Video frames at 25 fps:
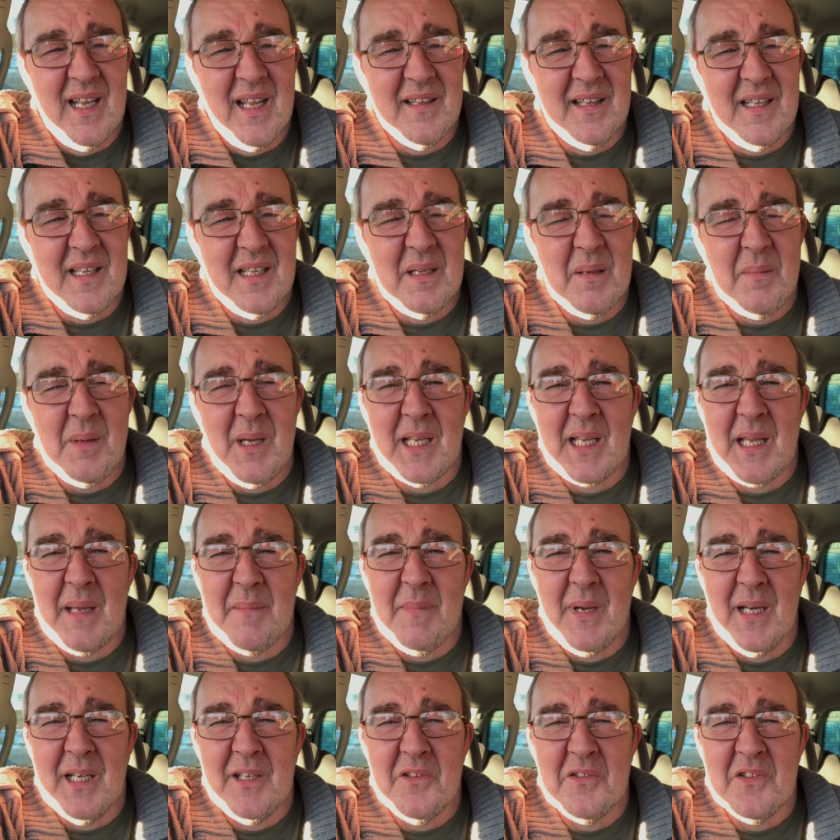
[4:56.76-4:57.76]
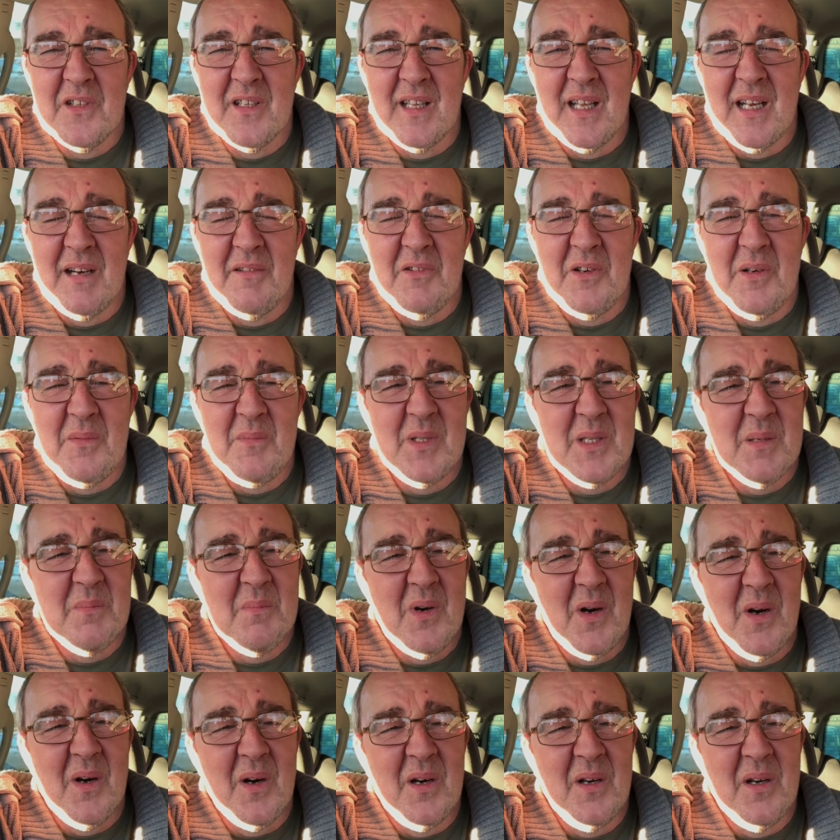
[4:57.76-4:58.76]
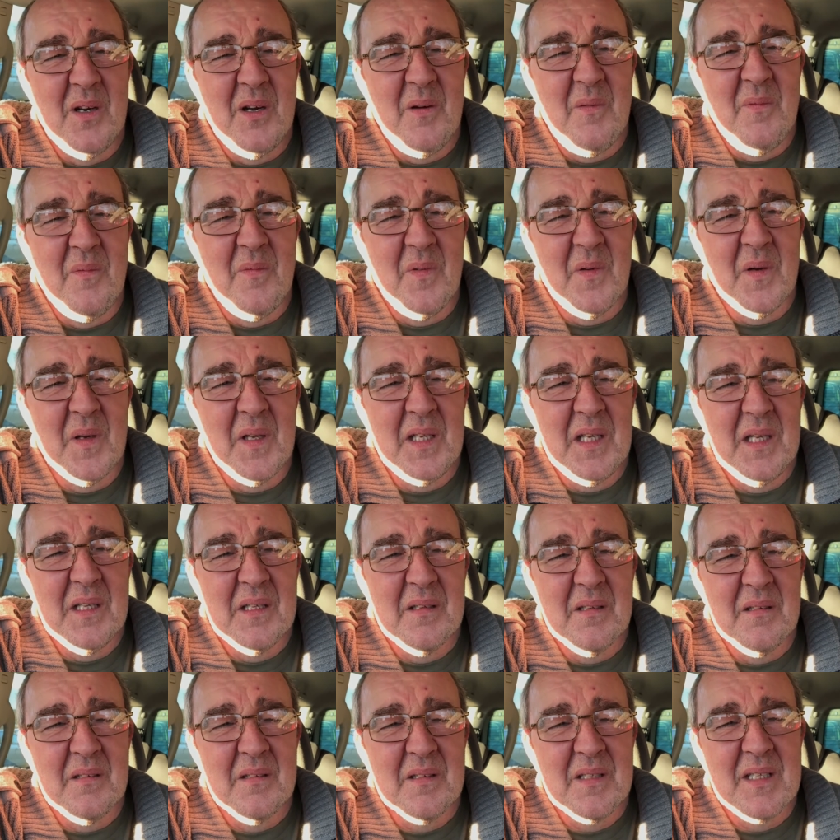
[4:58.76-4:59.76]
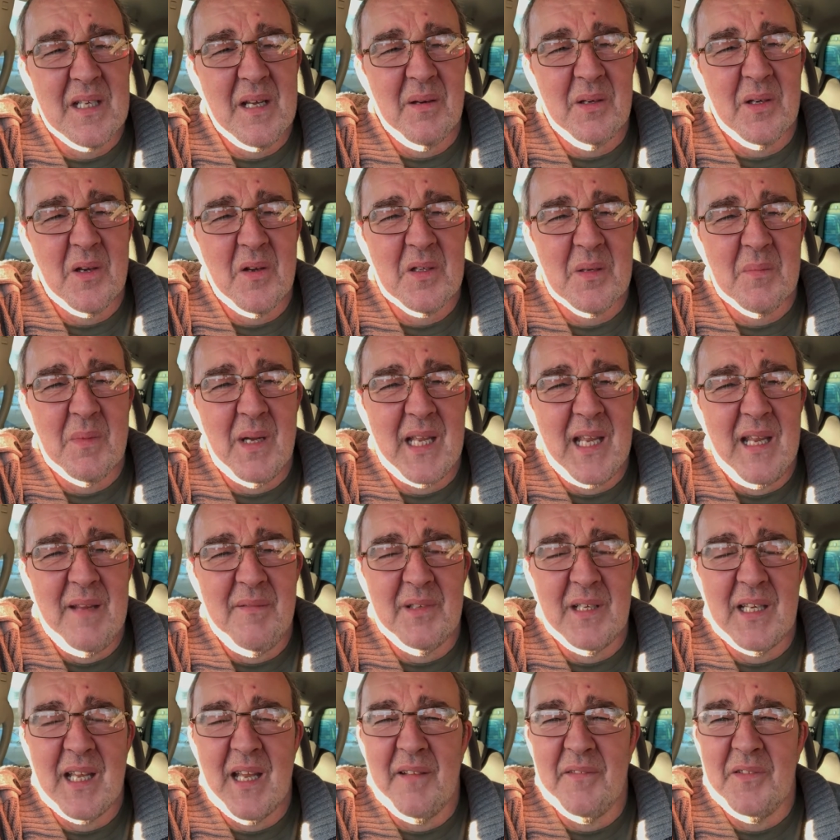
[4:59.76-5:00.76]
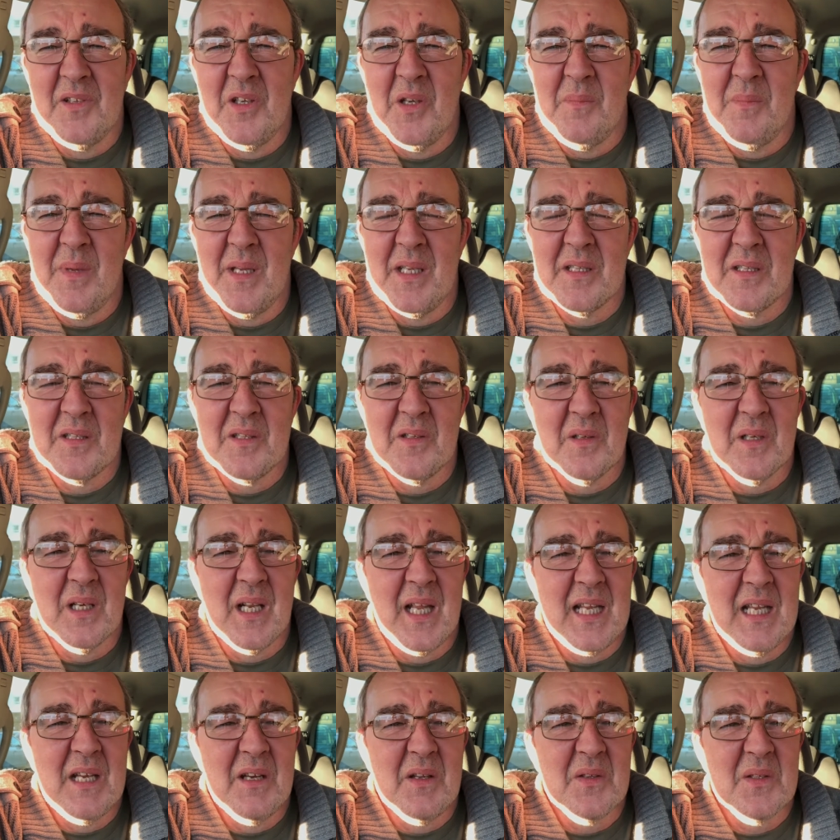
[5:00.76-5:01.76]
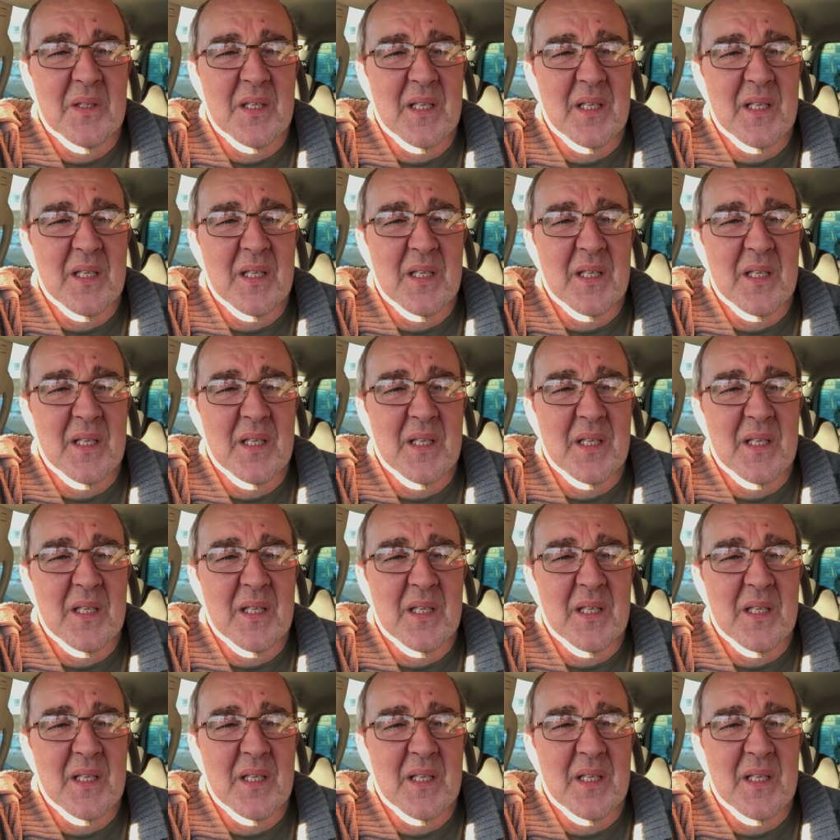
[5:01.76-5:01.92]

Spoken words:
think I might get back onto that room tomorrow, hopefully. see how it goes. I might even get a few bits done late on